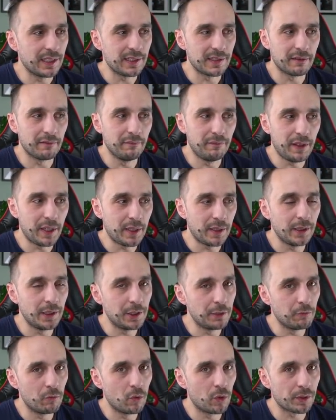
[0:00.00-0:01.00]
is a very
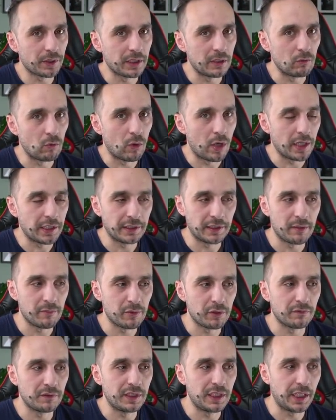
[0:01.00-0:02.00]
rewarding one in terms
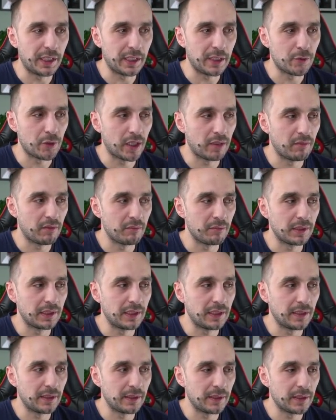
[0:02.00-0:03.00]
of gear enchantment
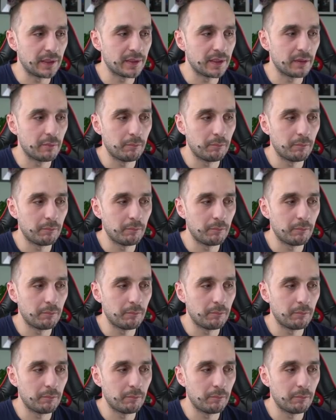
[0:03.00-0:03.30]
materials,